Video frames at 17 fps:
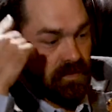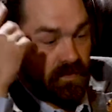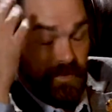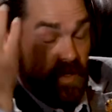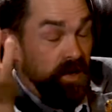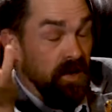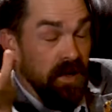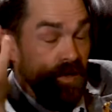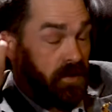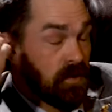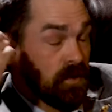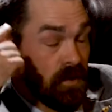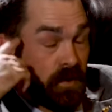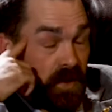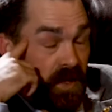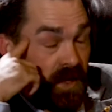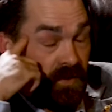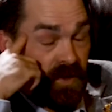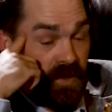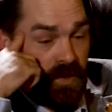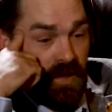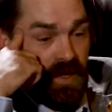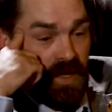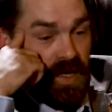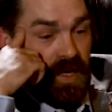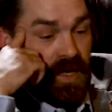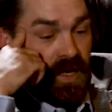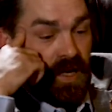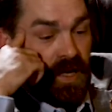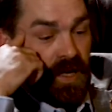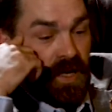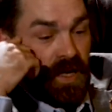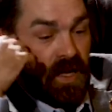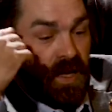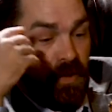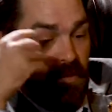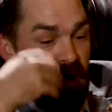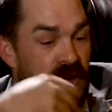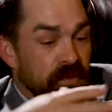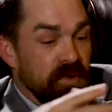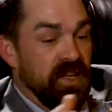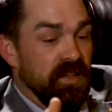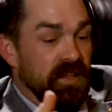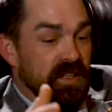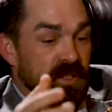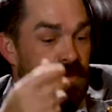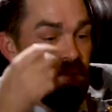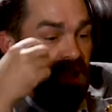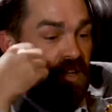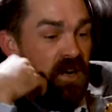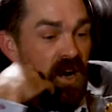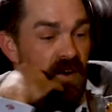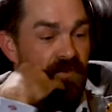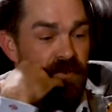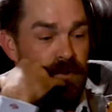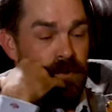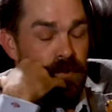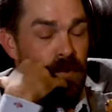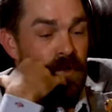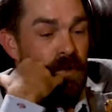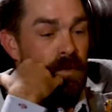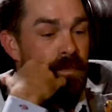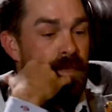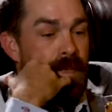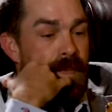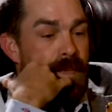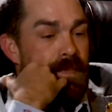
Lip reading: all right, cool, whatever. And they bring me into this big conference room.